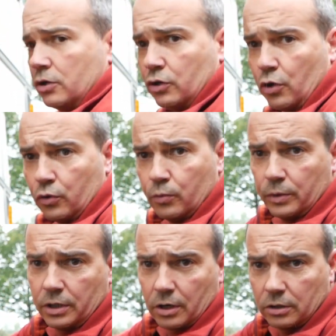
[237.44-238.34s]
Now
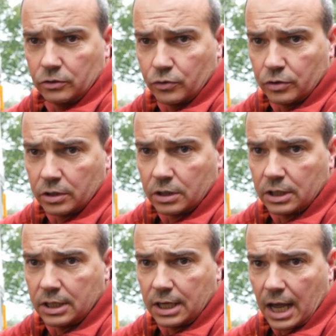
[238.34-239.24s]
when you're undoing
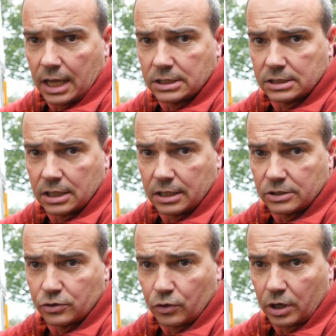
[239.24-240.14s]
gas,
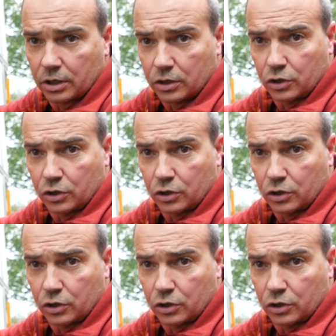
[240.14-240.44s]
it's sort of